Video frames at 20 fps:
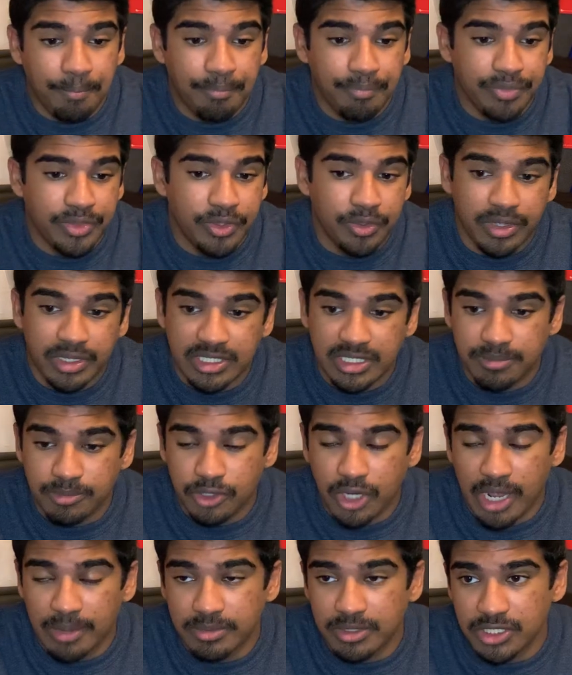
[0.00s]
You can
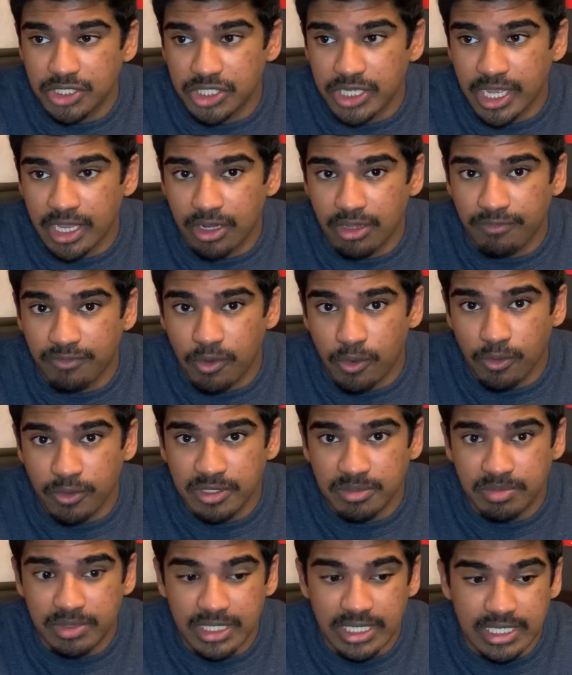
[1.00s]
subscribe to this channel, of course,
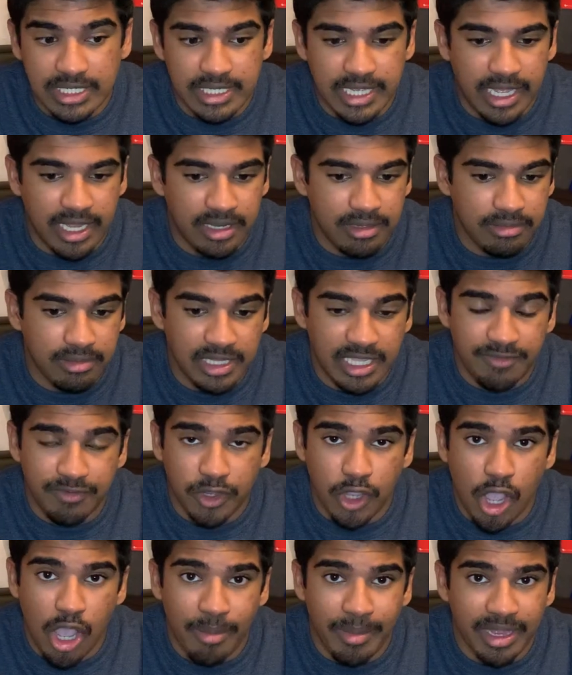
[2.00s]
please, and leave a
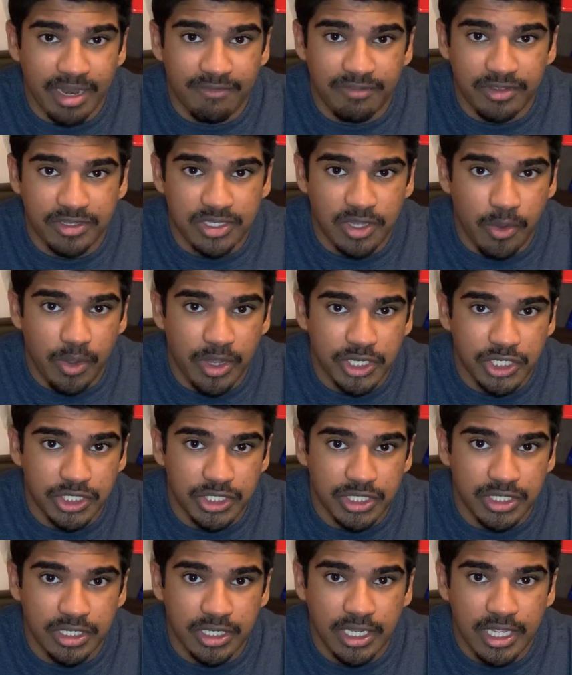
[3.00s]
comment if there's a
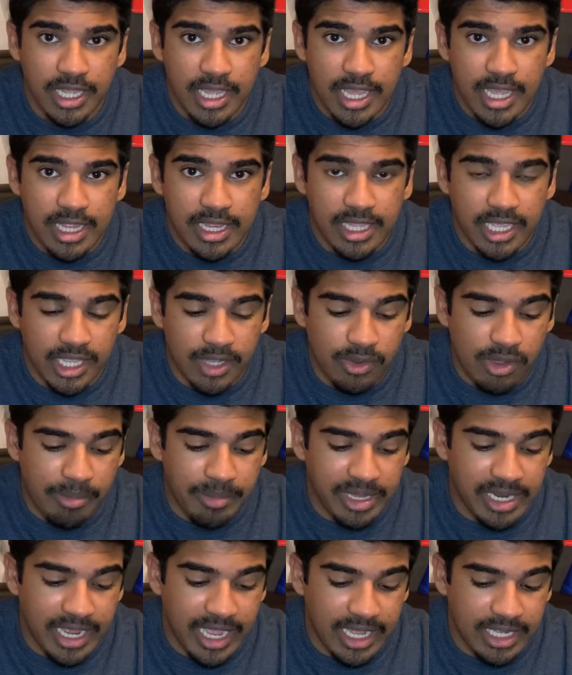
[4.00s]
question that you want me
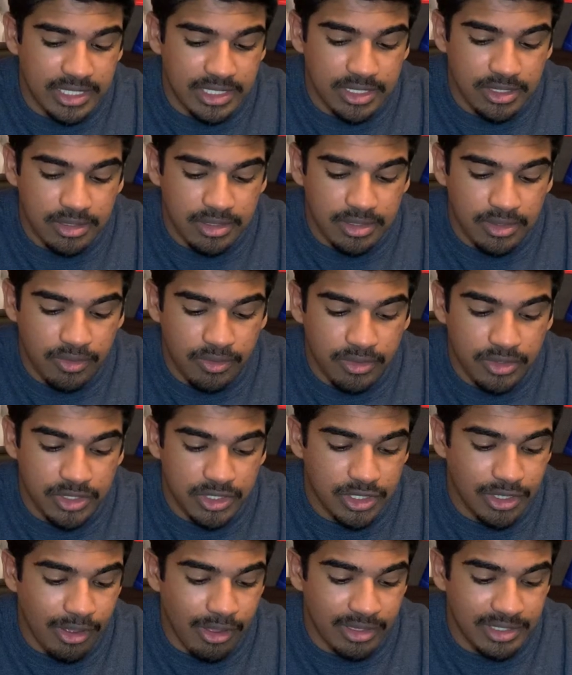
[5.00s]
to answer, or
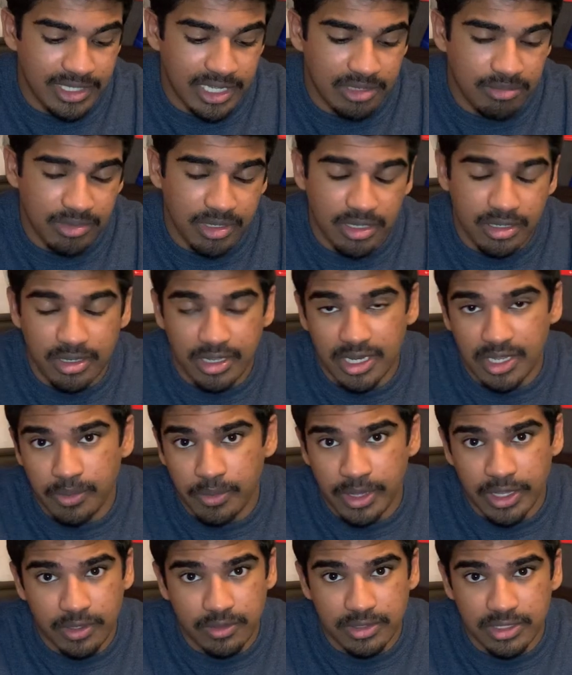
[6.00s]
just contact me any way
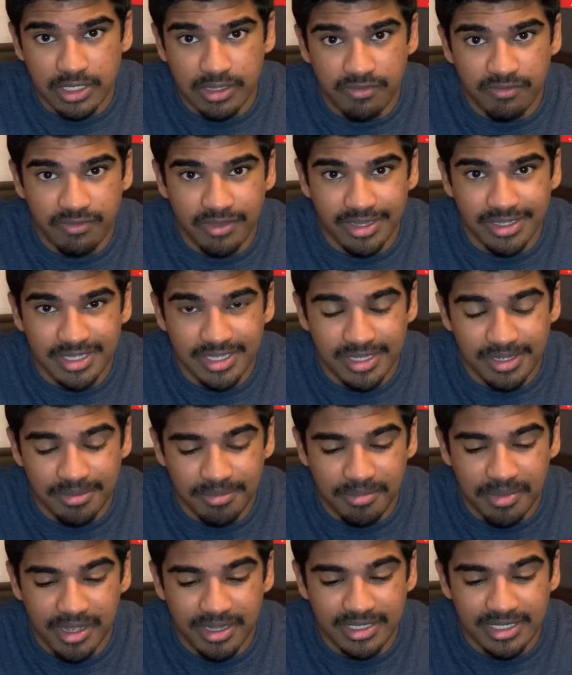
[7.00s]
you see fit.
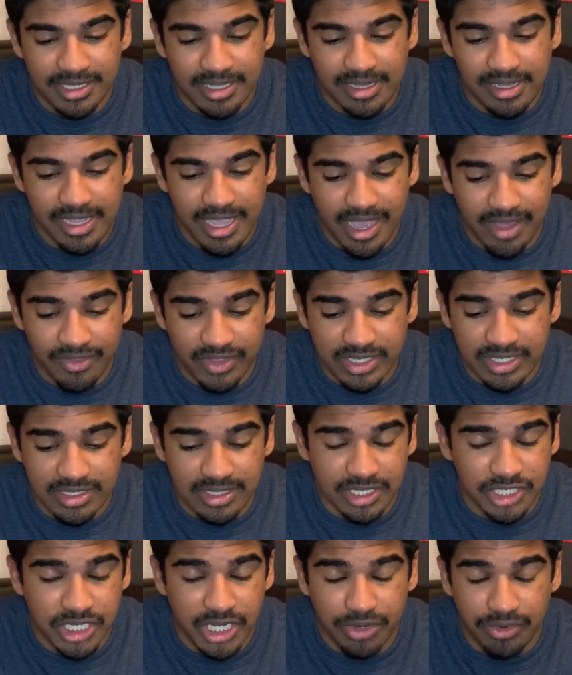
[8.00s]
But yeah, this is the
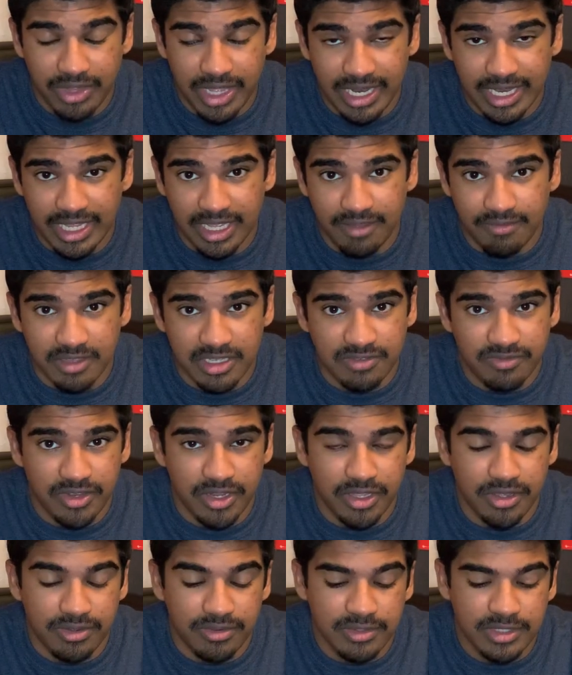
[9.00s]
general idea of these
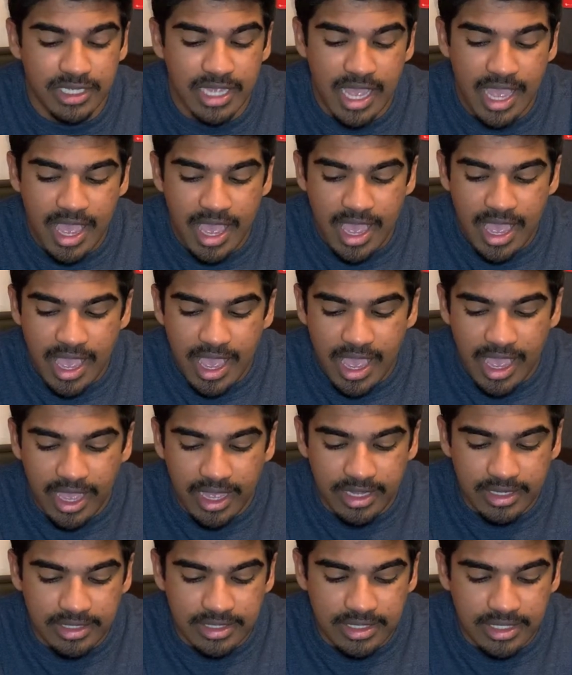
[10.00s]
videos,
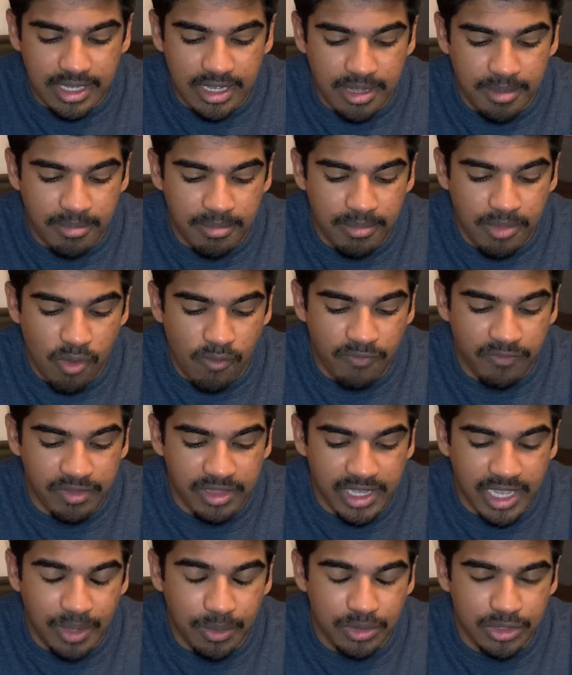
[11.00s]
and
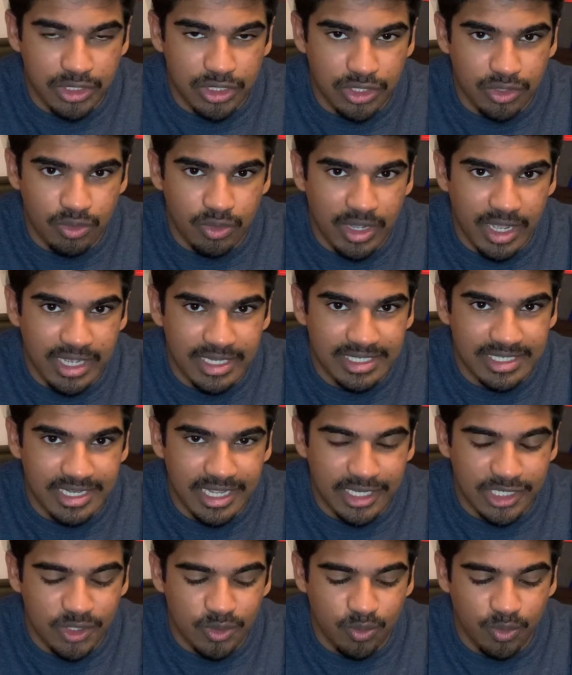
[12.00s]
hopefully I will see you guys
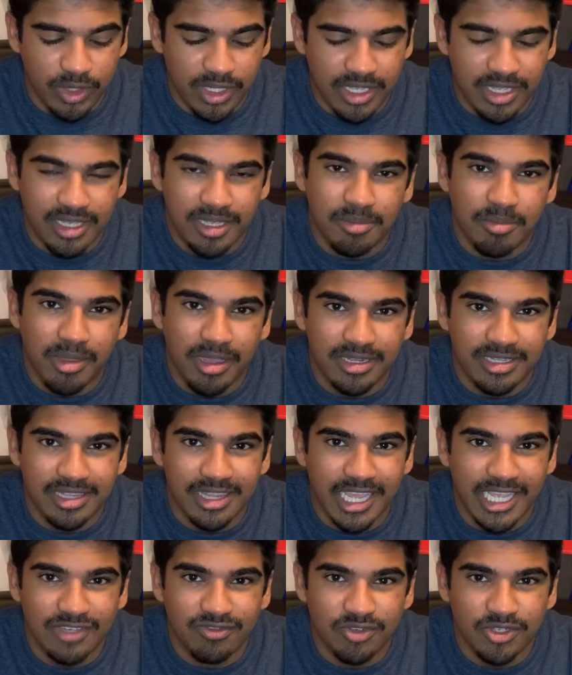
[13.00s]
next week. But
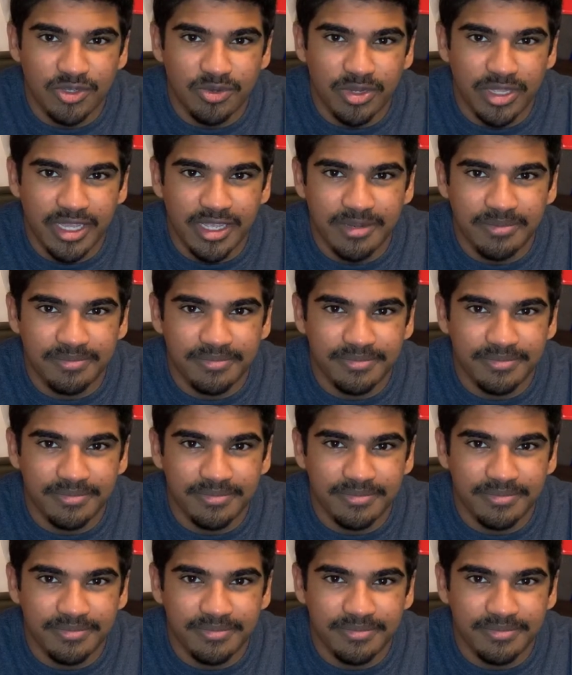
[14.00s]
thanks for tuning in.